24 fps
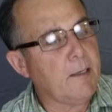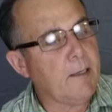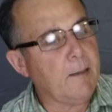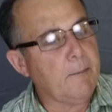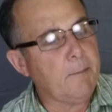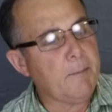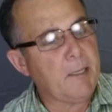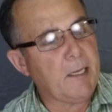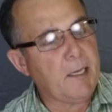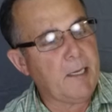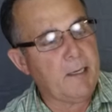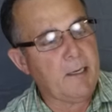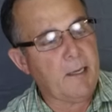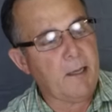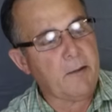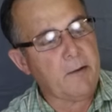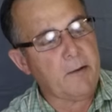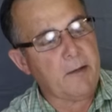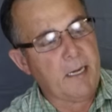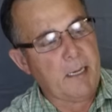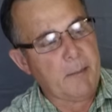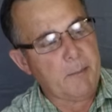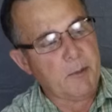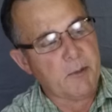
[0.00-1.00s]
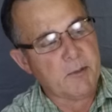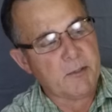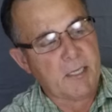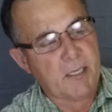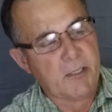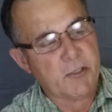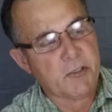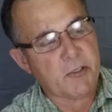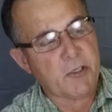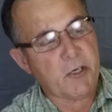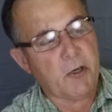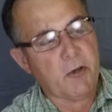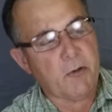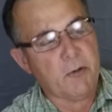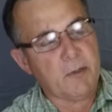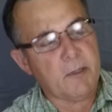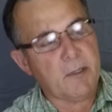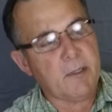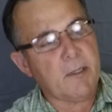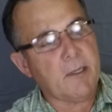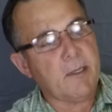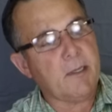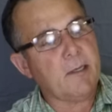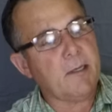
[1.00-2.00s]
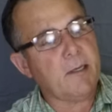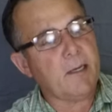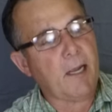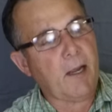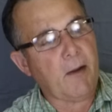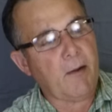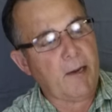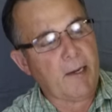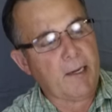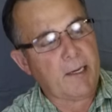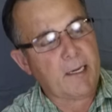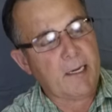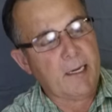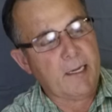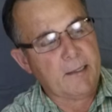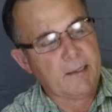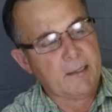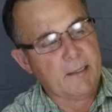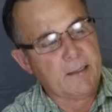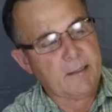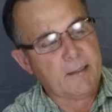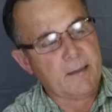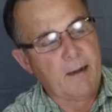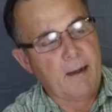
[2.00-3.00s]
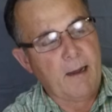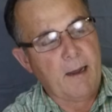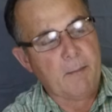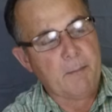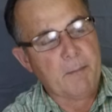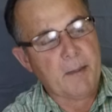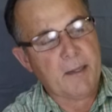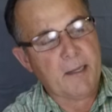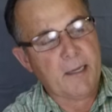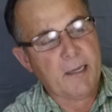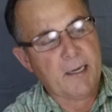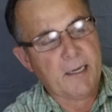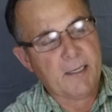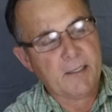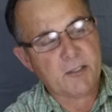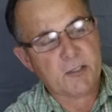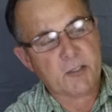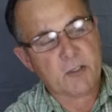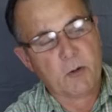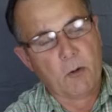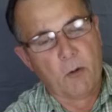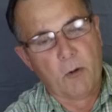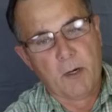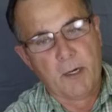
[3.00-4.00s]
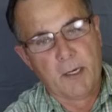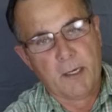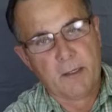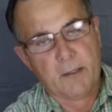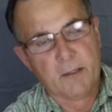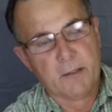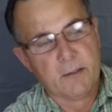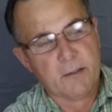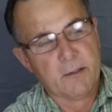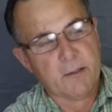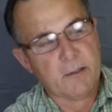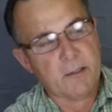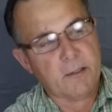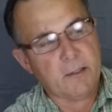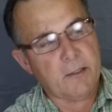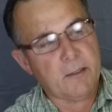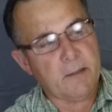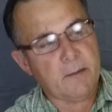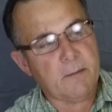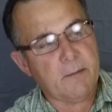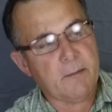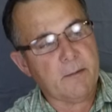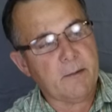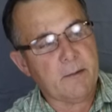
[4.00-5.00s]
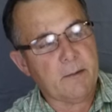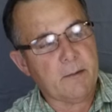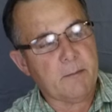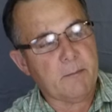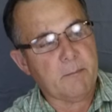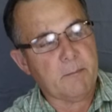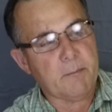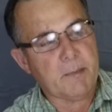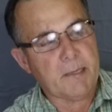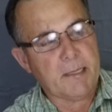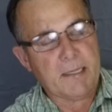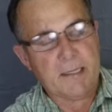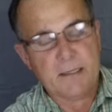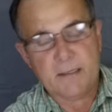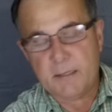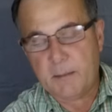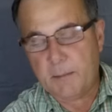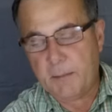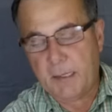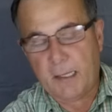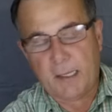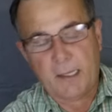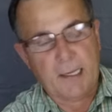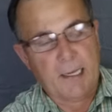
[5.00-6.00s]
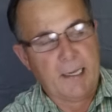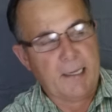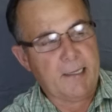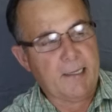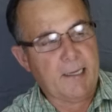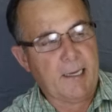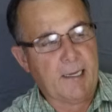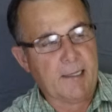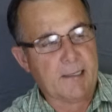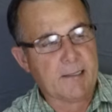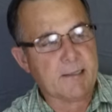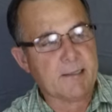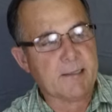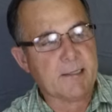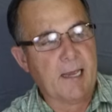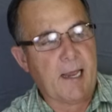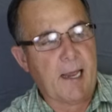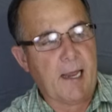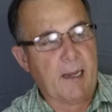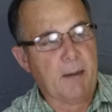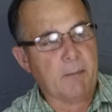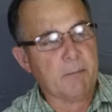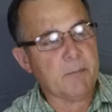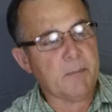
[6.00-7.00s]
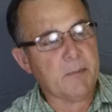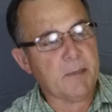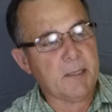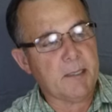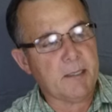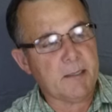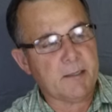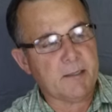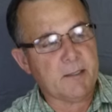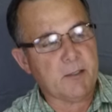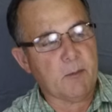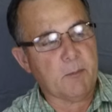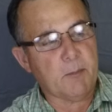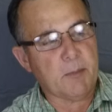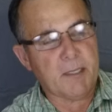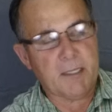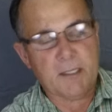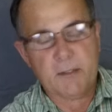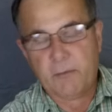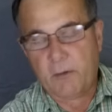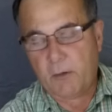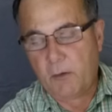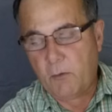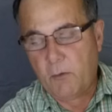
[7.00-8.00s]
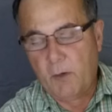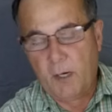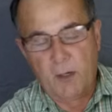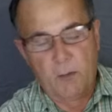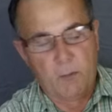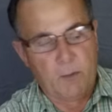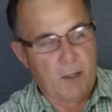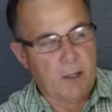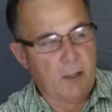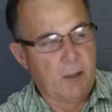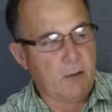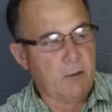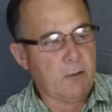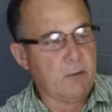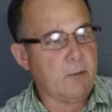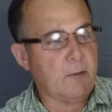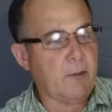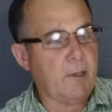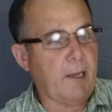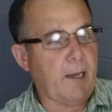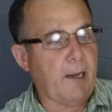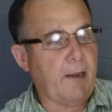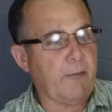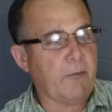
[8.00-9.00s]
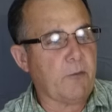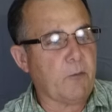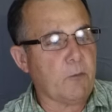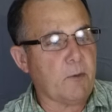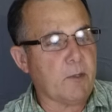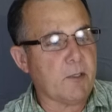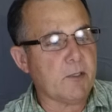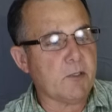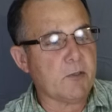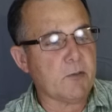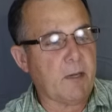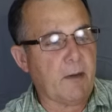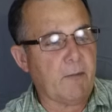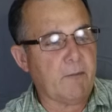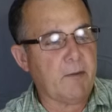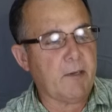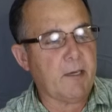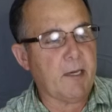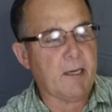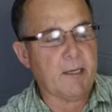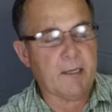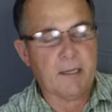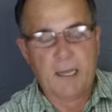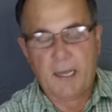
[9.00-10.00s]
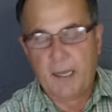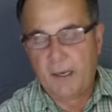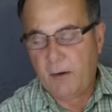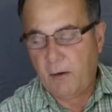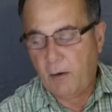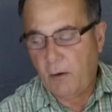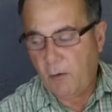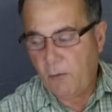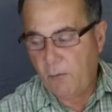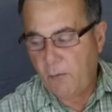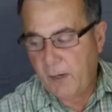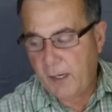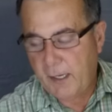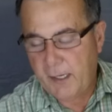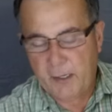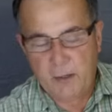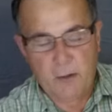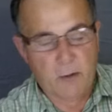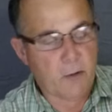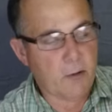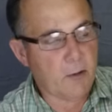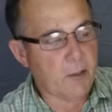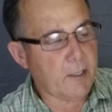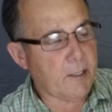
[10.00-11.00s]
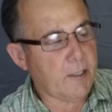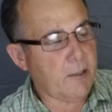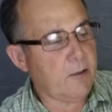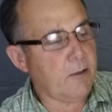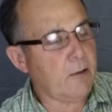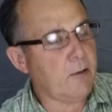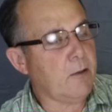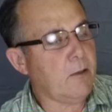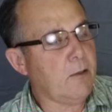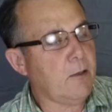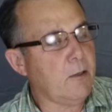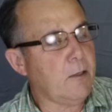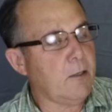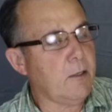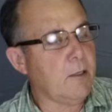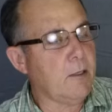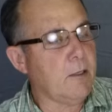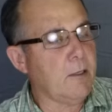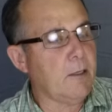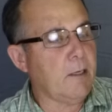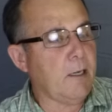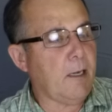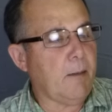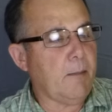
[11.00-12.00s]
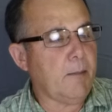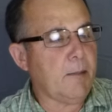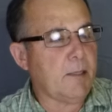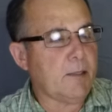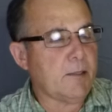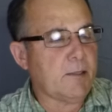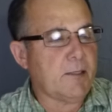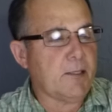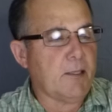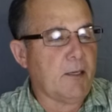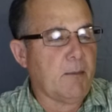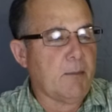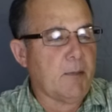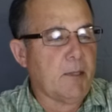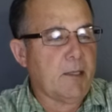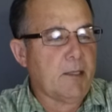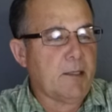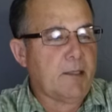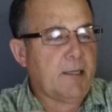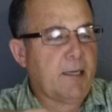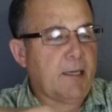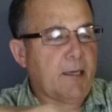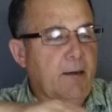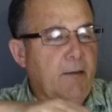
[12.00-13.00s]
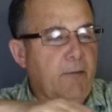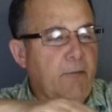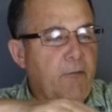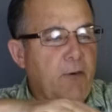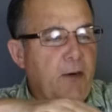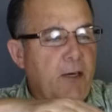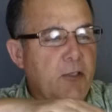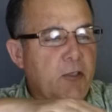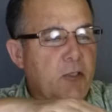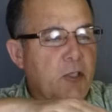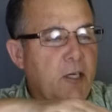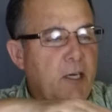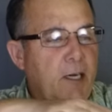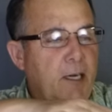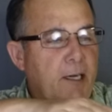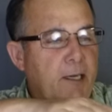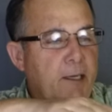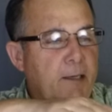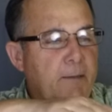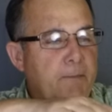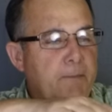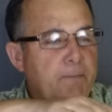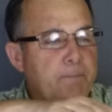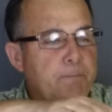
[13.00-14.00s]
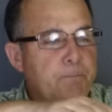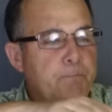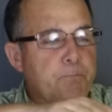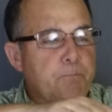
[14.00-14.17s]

Um, in other demos I showed how I cut the top and then I scored it to bleed some of the latex sap. It still bleeds for quite a while afterwards, so I've done that already earlier. Still, I'm going to take a fresh cut.